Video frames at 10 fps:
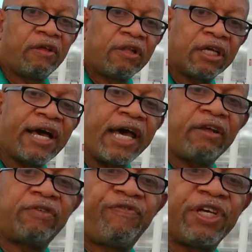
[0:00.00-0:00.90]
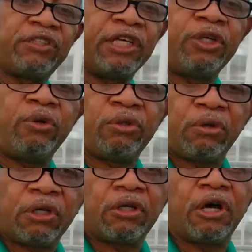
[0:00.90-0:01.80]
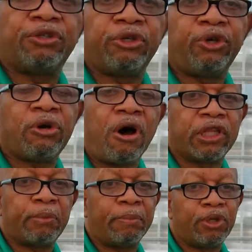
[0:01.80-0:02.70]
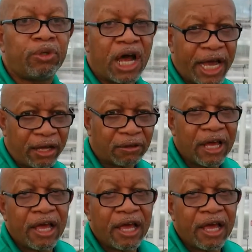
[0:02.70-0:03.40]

the kind of fish that you culture, you call them a blue Nile.